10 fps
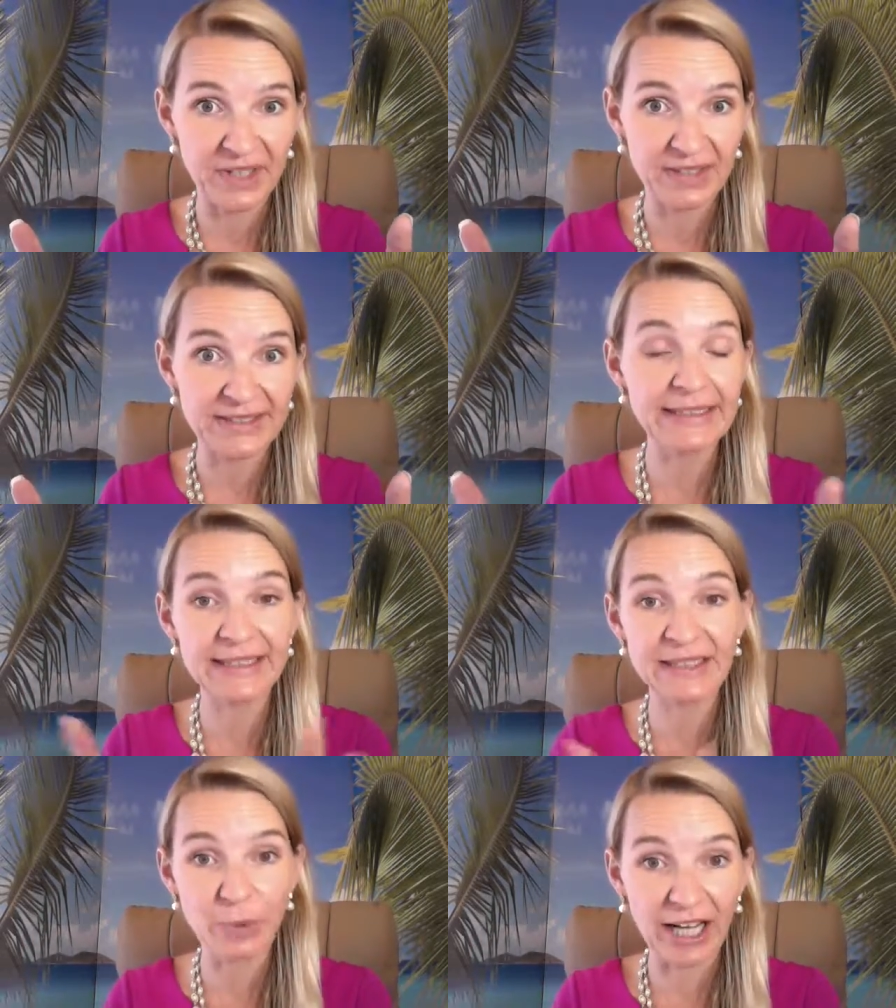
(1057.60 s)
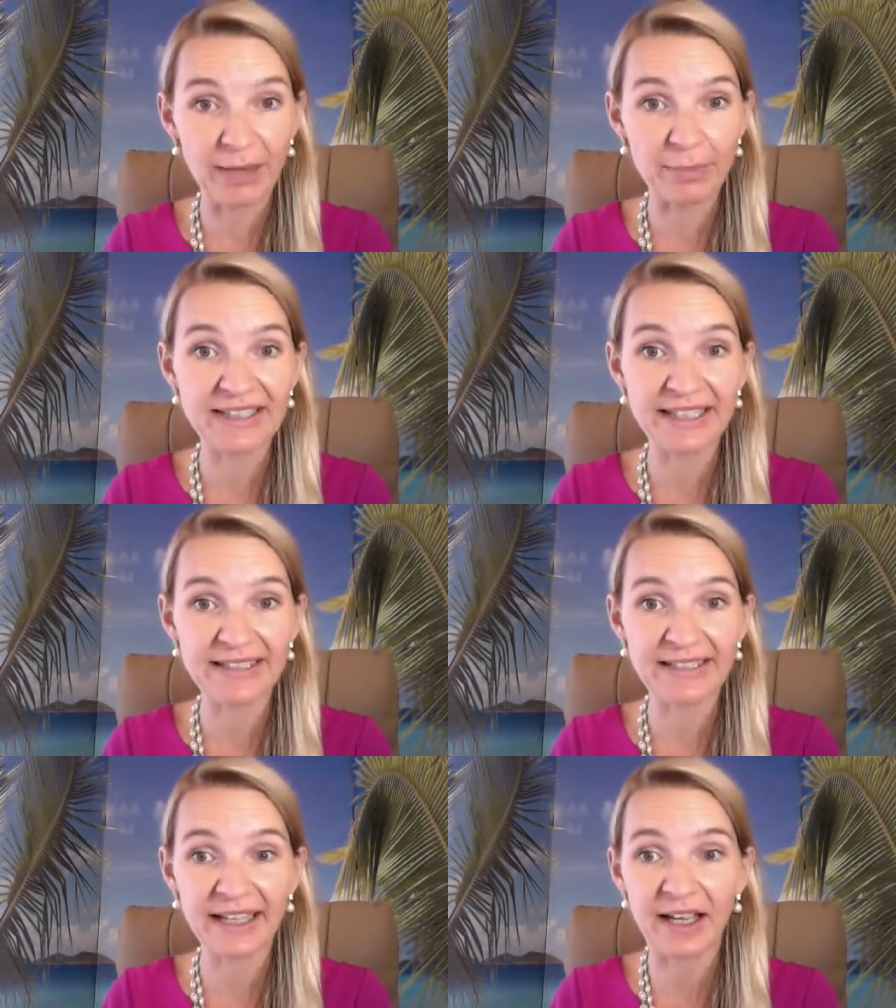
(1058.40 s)
See, this is what happens.
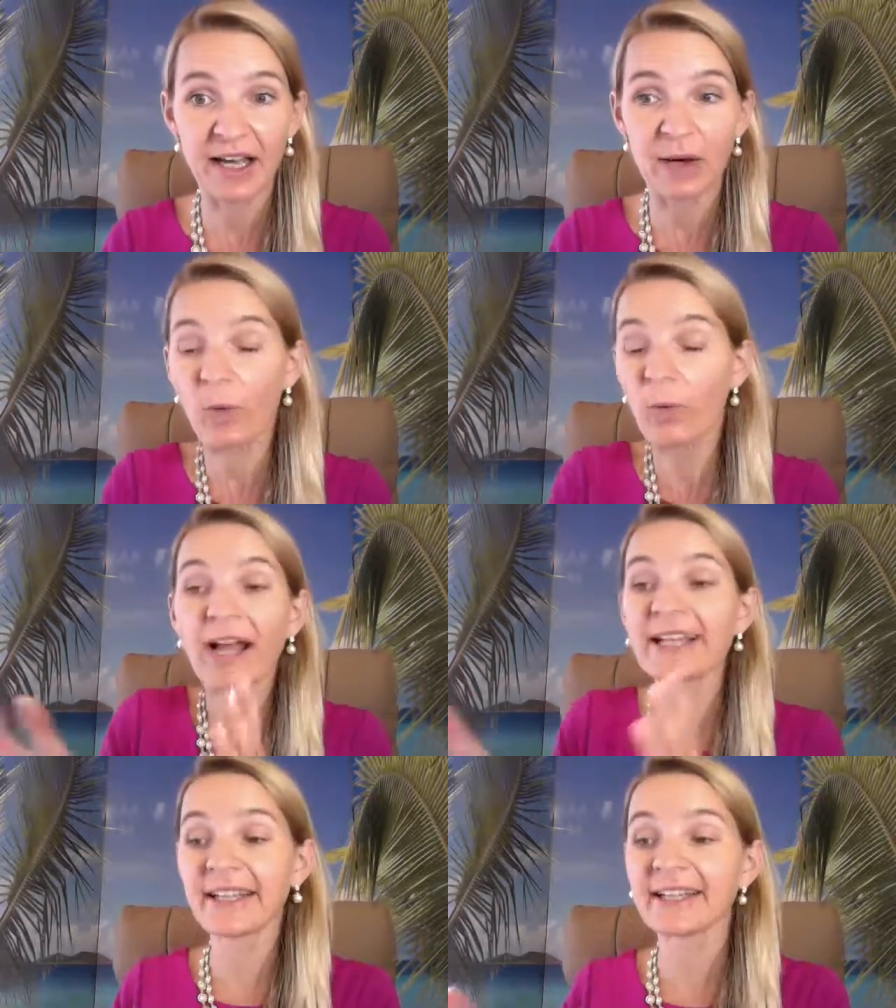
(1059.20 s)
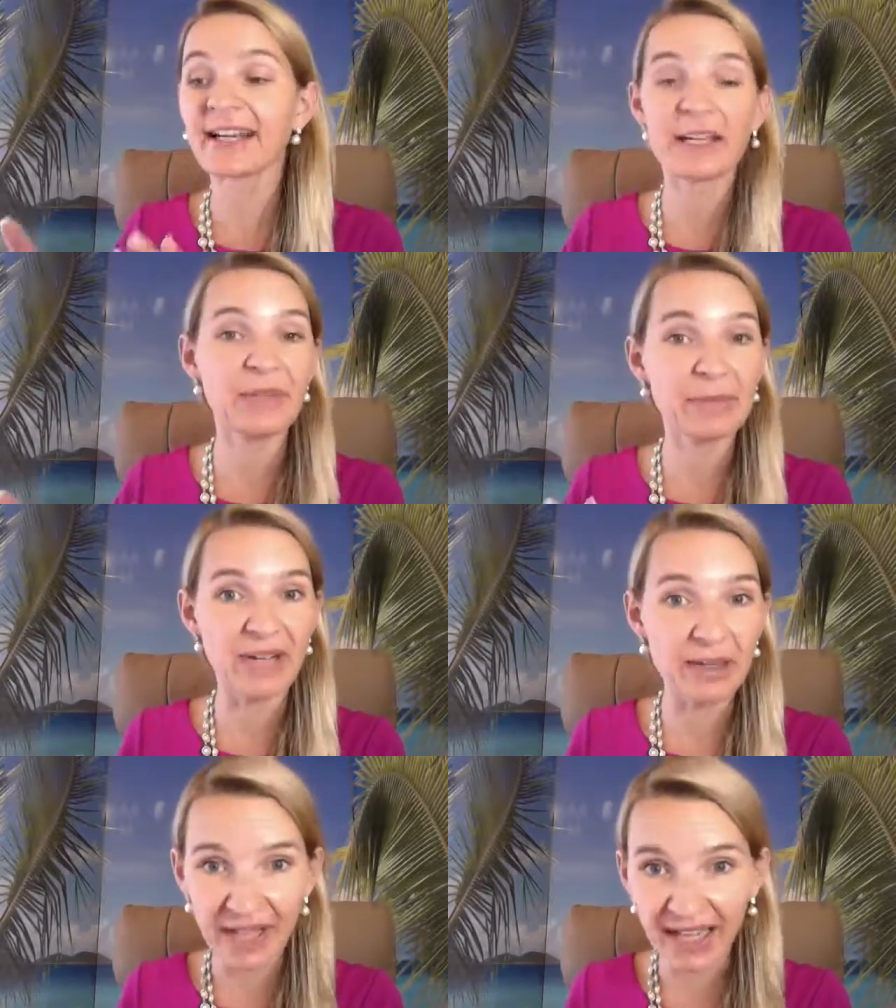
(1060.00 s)
They say, well, why can't I be
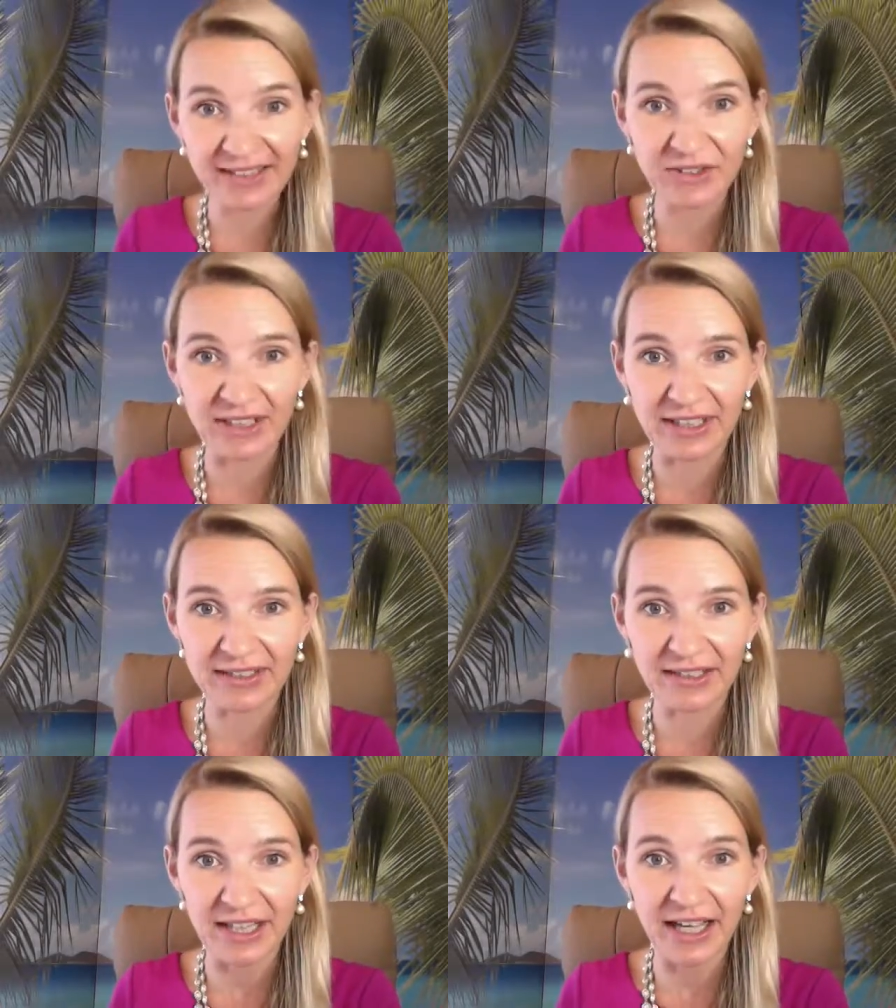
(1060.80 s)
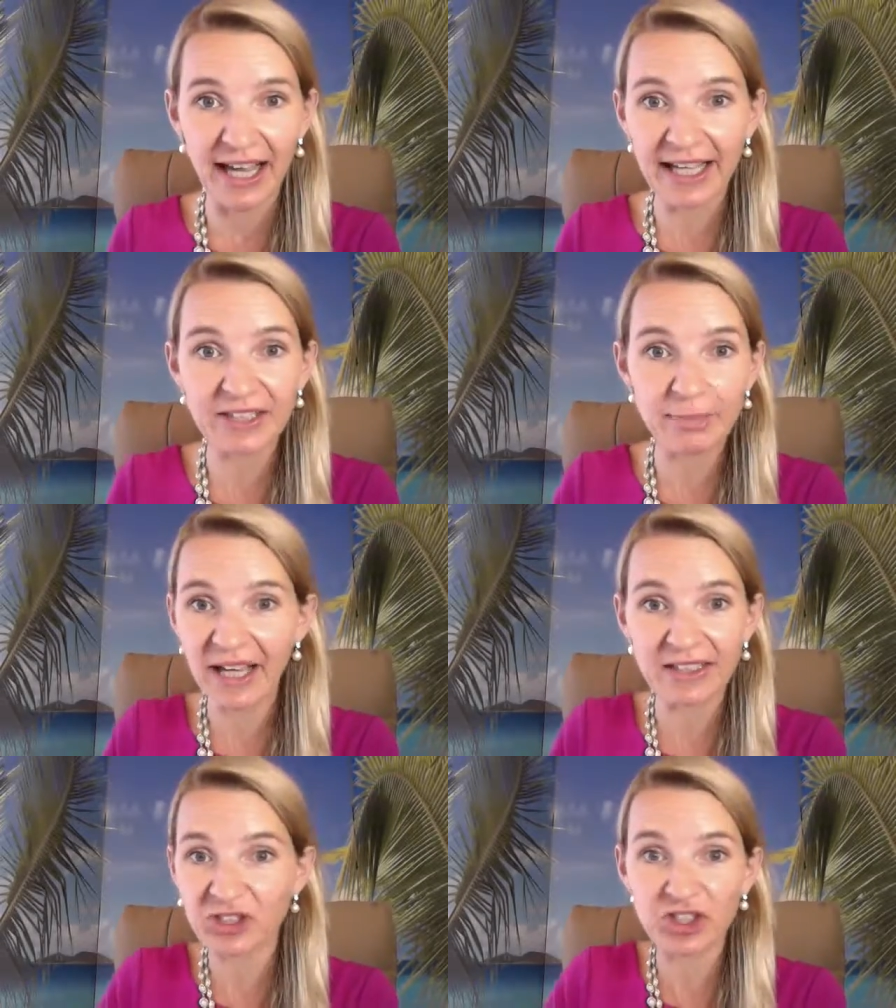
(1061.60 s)
my masculine? And the
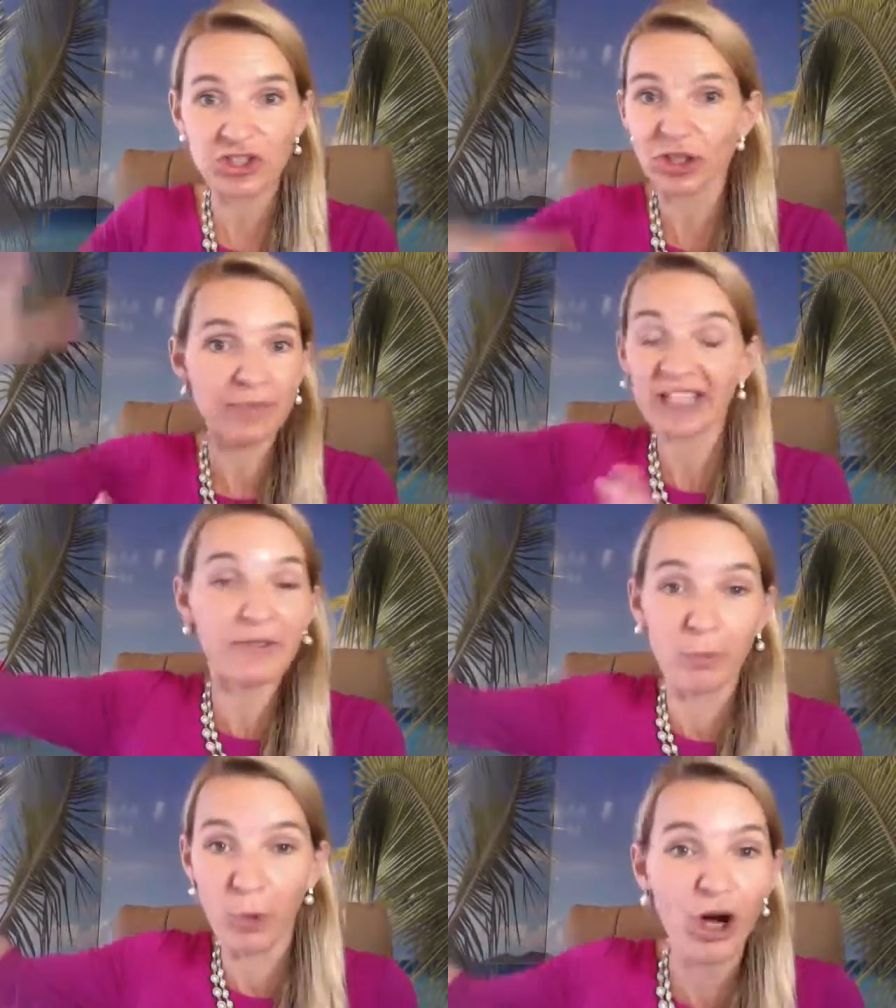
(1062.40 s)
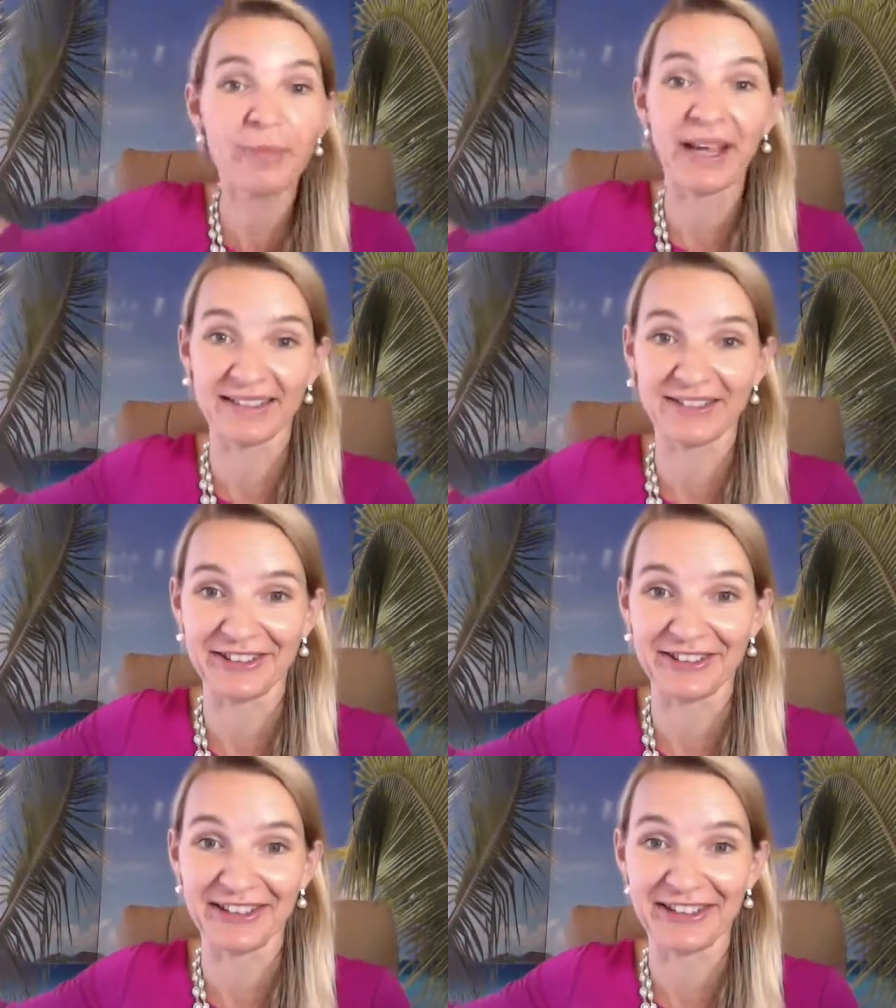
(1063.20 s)
man is just going to be even more
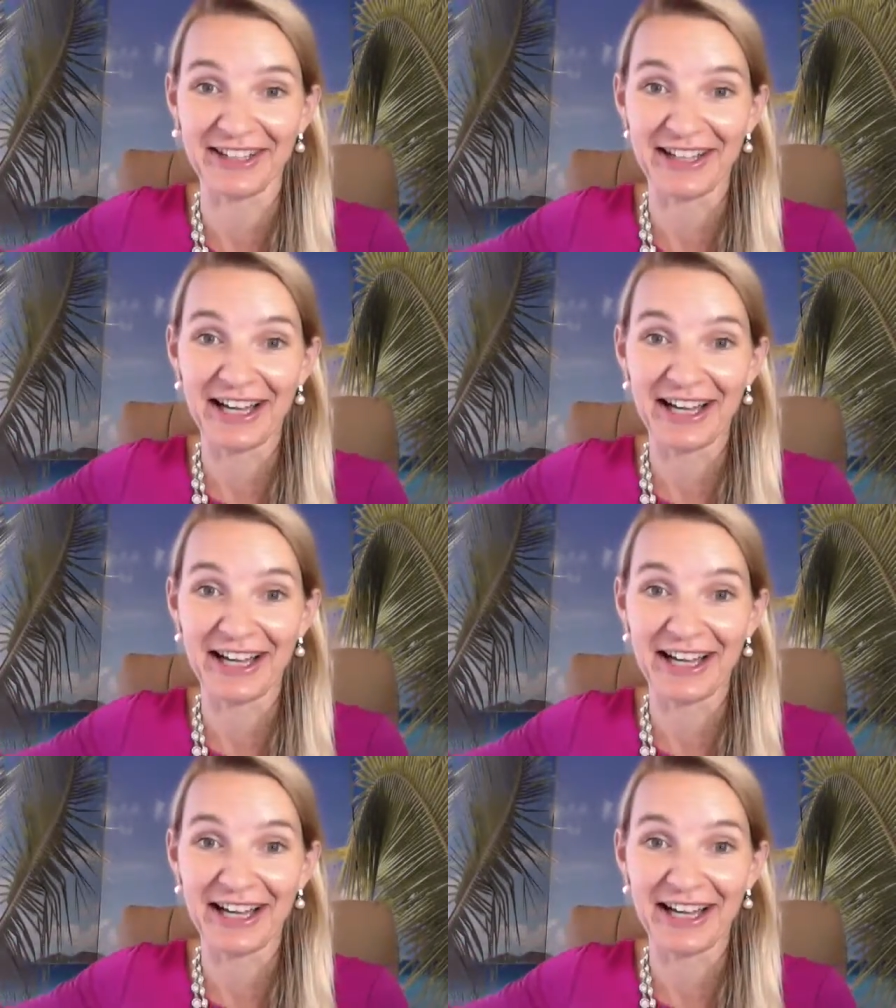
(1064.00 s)
masculine.